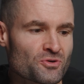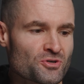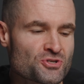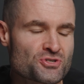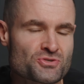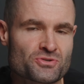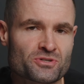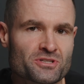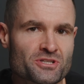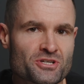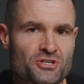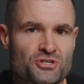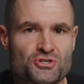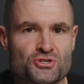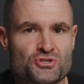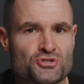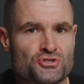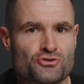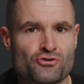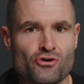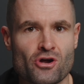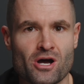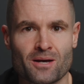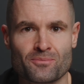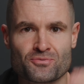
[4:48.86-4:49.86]
which really just
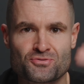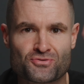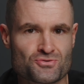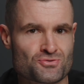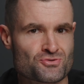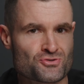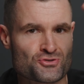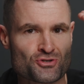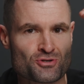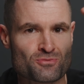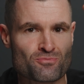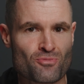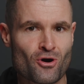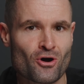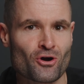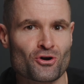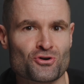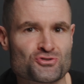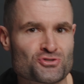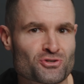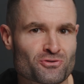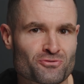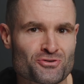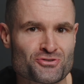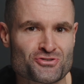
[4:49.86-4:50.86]
drops 2 bars
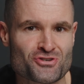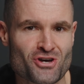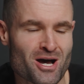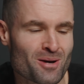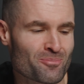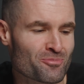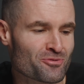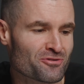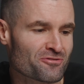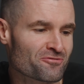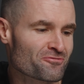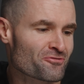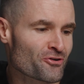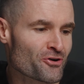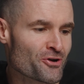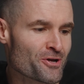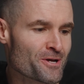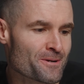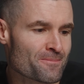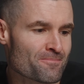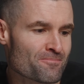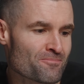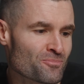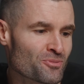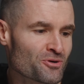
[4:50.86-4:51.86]
bars over top of the frame,